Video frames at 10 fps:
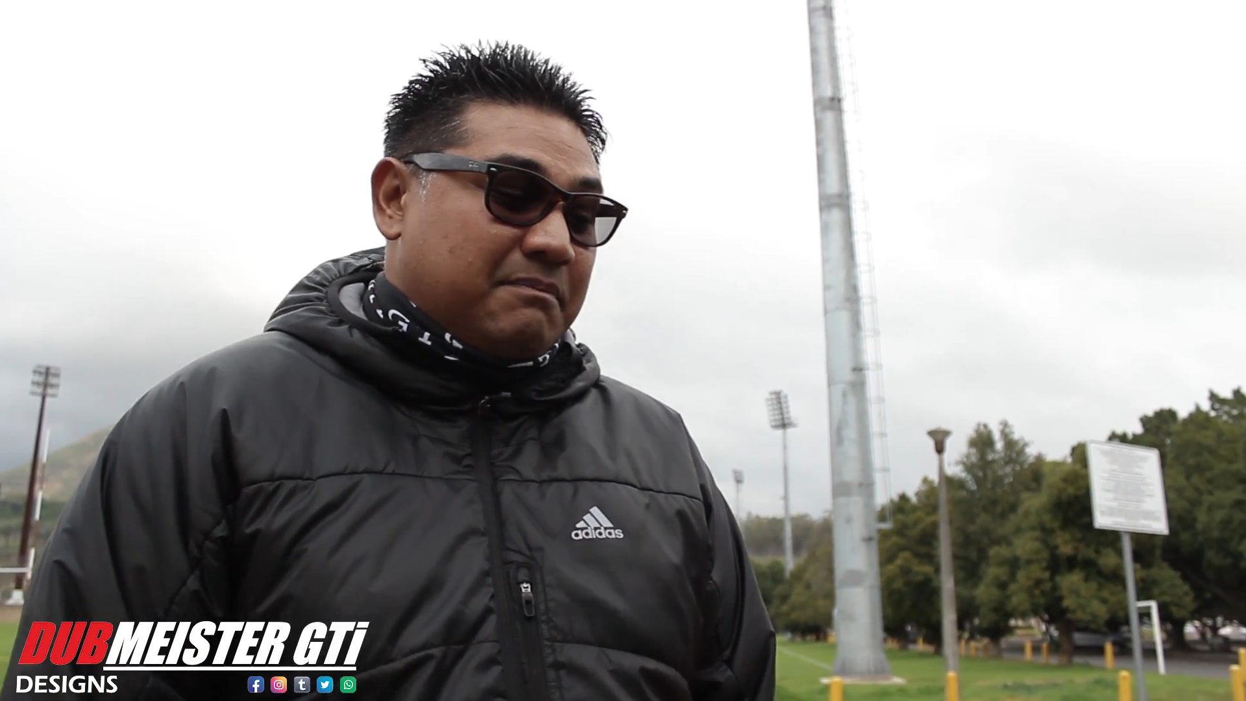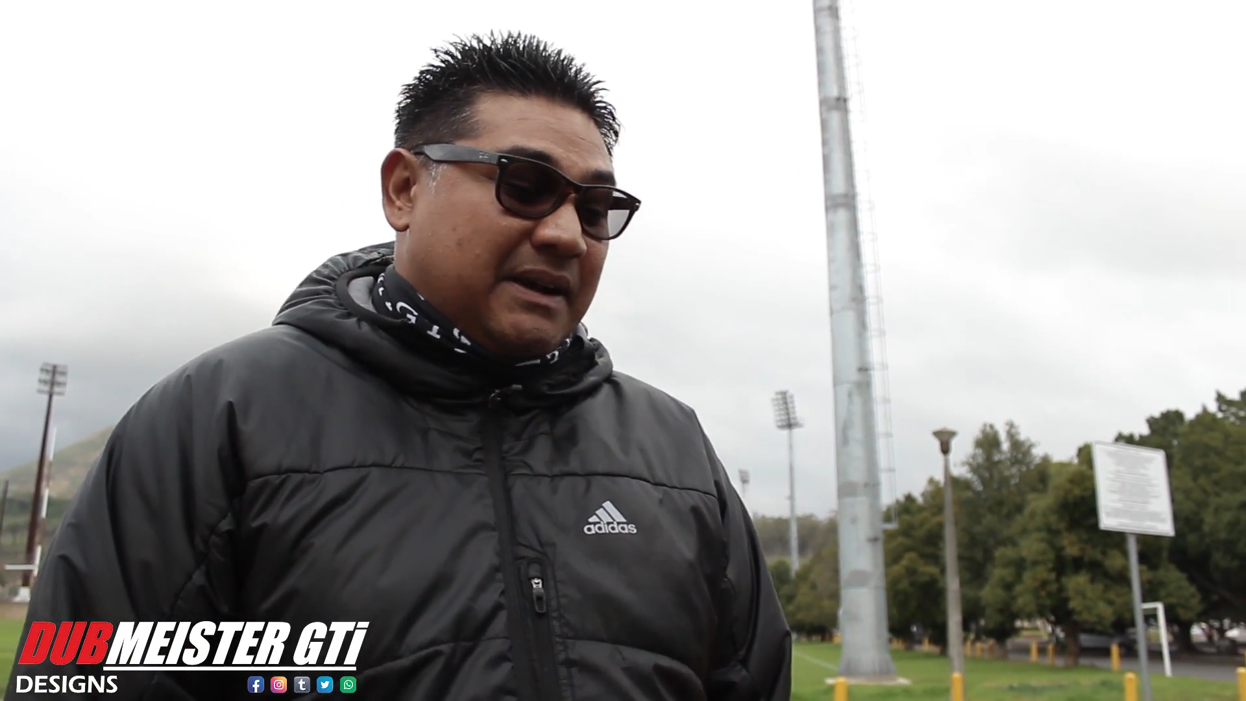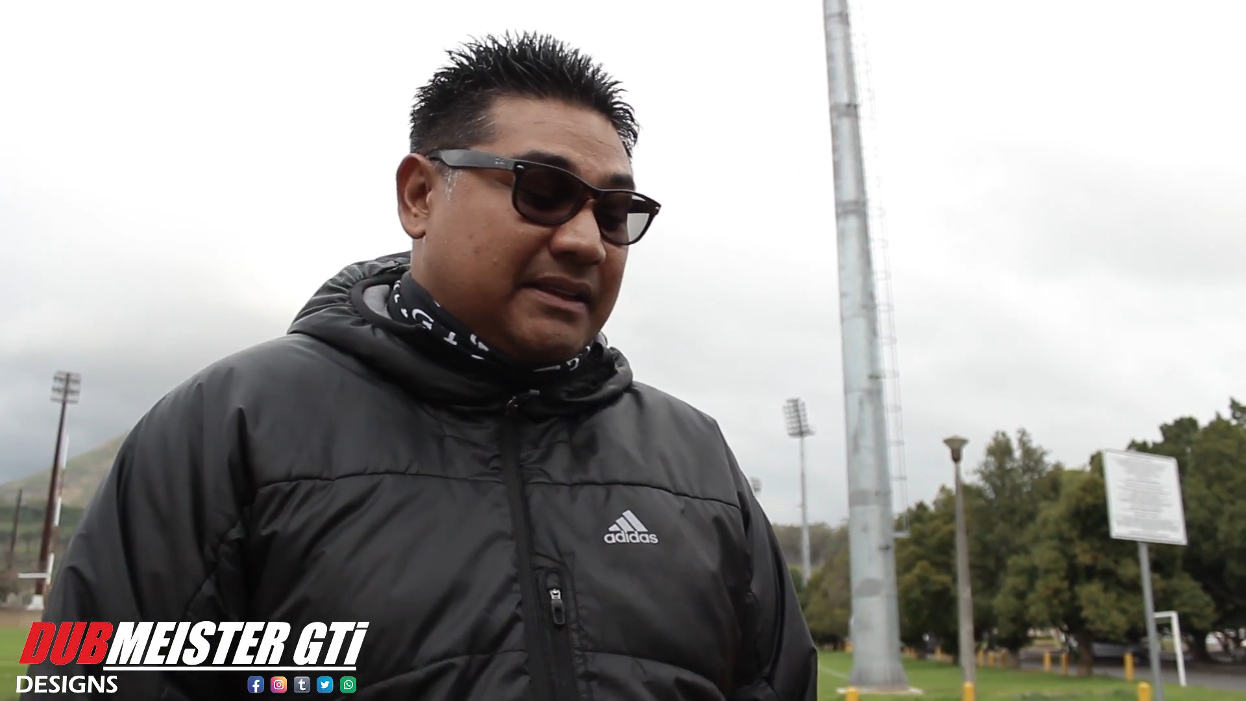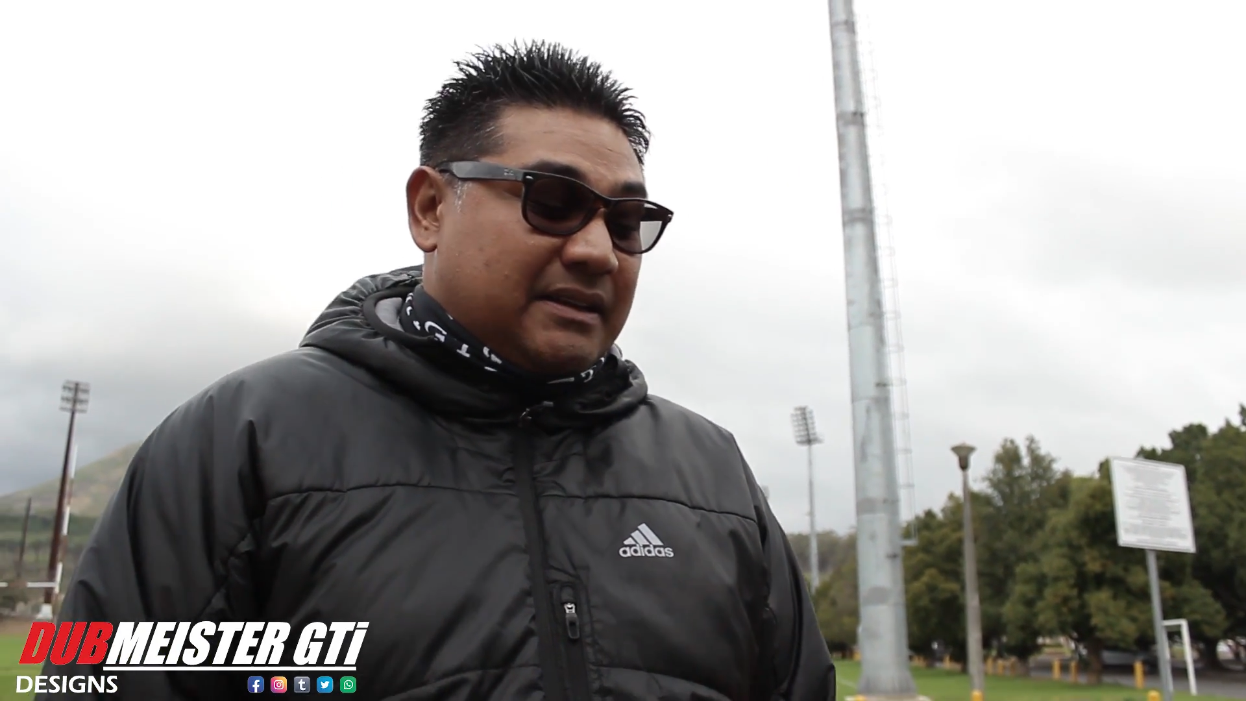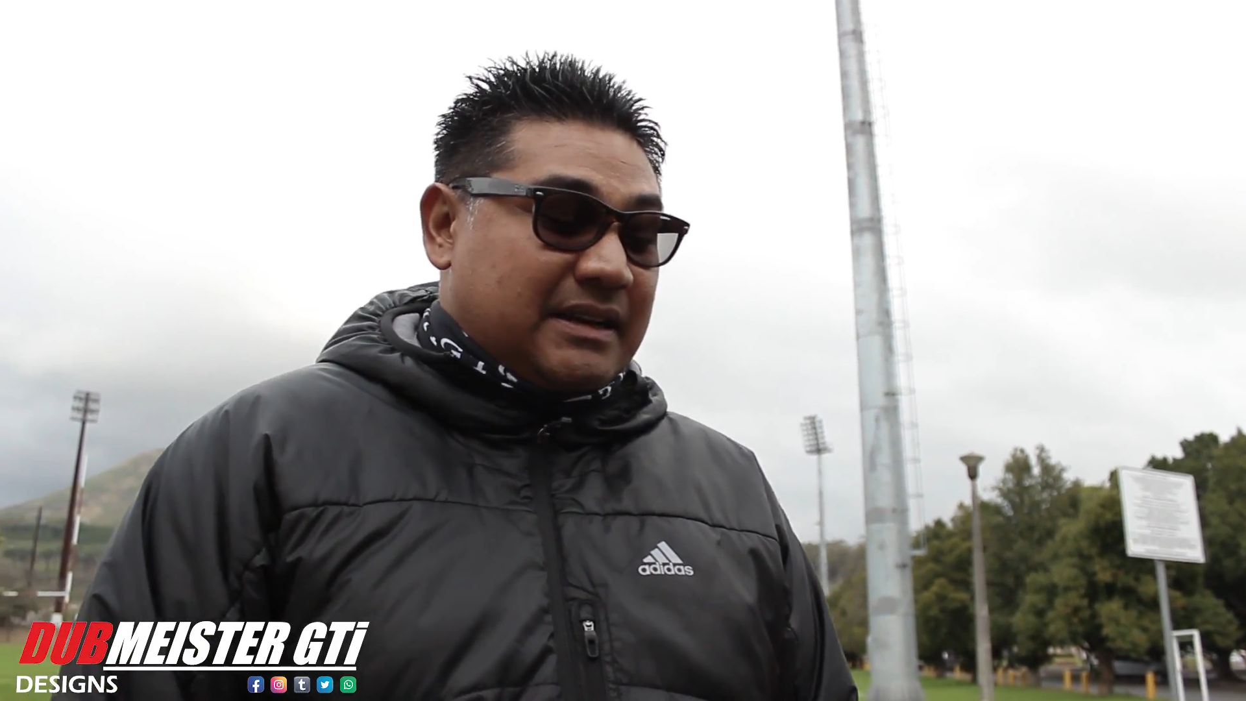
button